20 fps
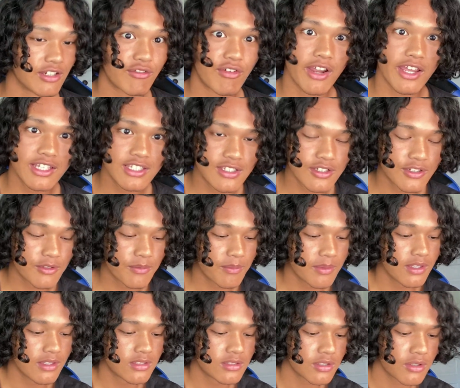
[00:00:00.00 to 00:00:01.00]
crazy to
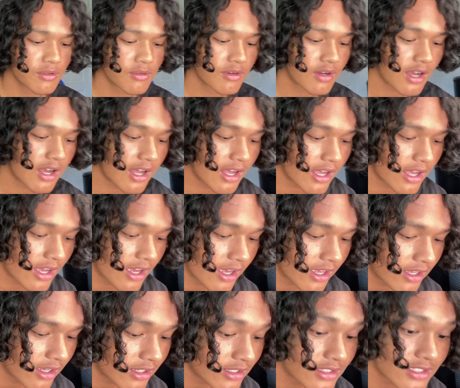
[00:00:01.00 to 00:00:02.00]
me. So
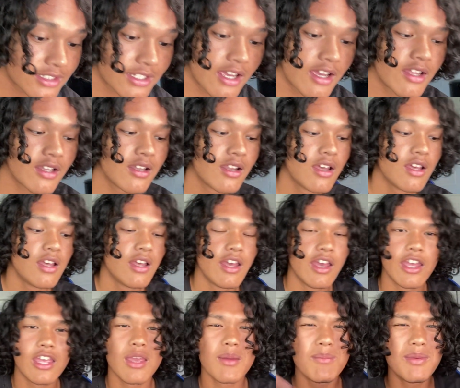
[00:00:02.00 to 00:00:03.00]
I understand
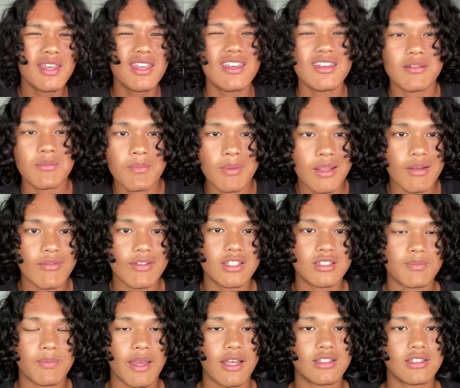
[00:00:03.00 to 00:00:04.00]
it can be a bit of
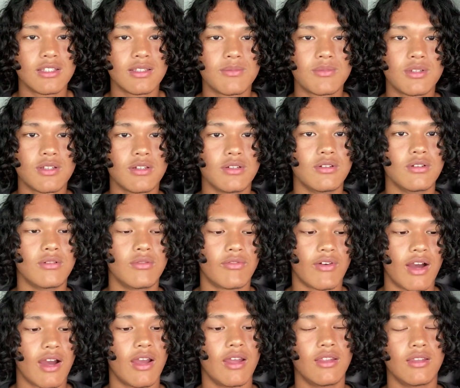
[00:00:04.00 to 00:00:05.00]
expensive to
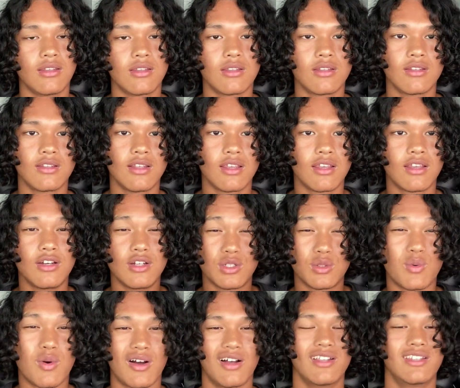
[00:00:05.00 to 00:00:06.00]
find
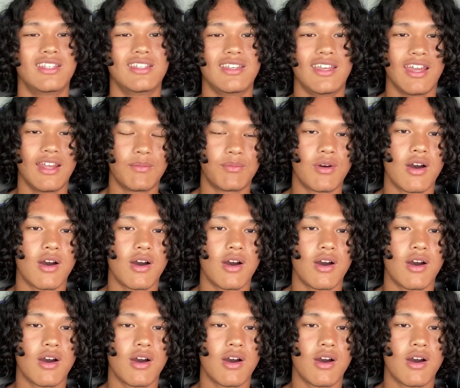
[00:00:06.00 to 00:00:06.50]
good quality hair